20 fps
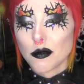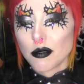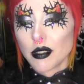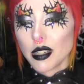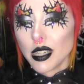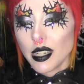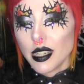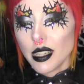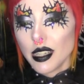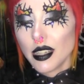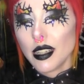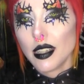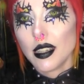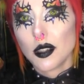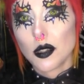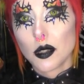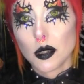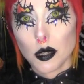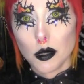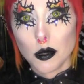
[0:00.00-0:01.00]

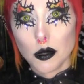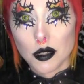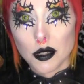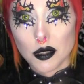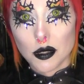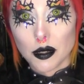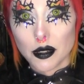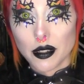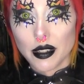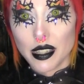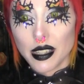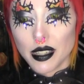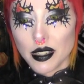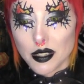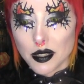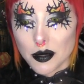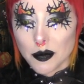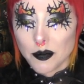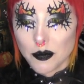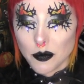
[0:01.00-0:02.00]
really two
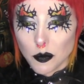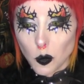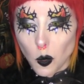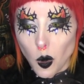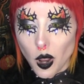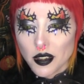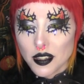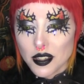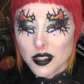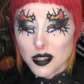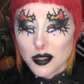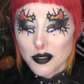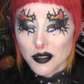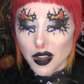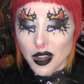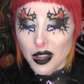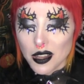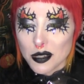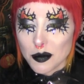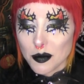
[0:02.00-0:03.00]
stories, ones you've
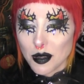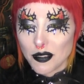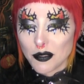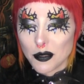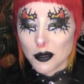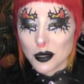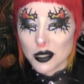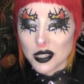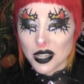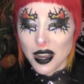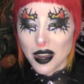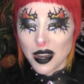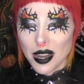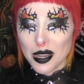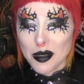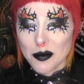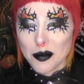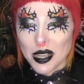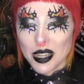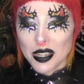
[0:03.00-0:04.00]
asked me for
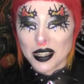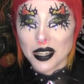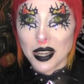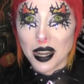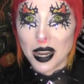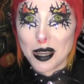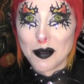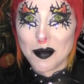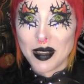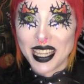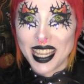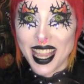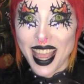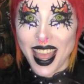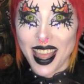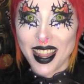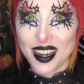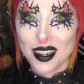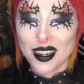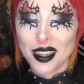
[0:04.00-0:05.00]
time and time
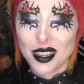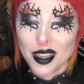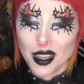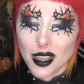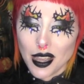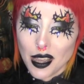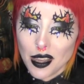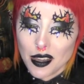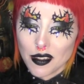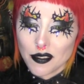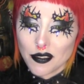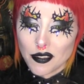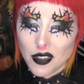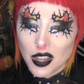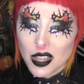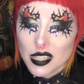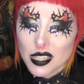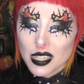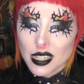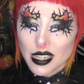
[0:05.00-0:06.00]
again.
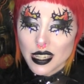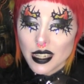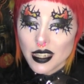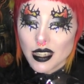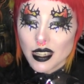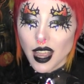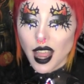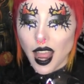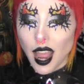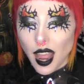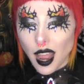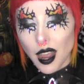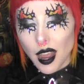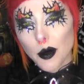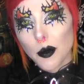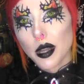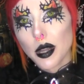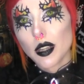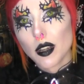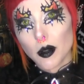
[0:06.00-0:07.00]
Firstly,
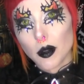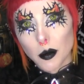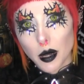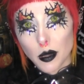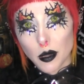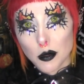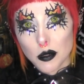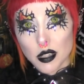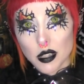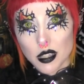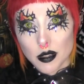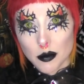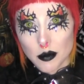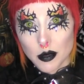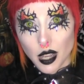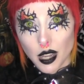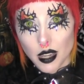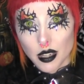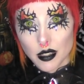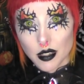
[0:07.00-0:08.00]
how I got my autism
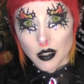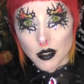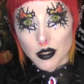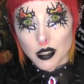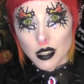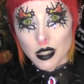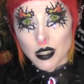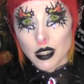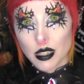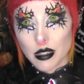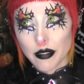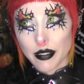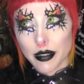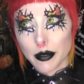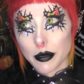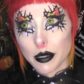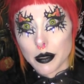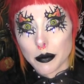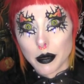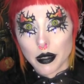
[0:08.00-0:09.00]
diagnosis, given
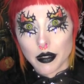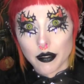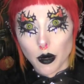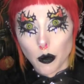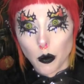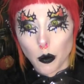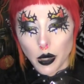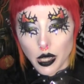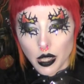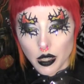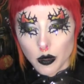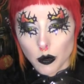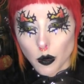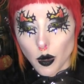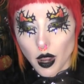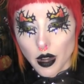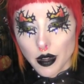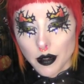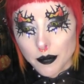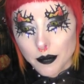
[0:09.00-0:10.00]
it was a bit of a weird
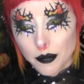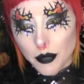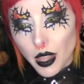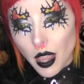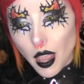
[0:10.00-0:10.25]
one.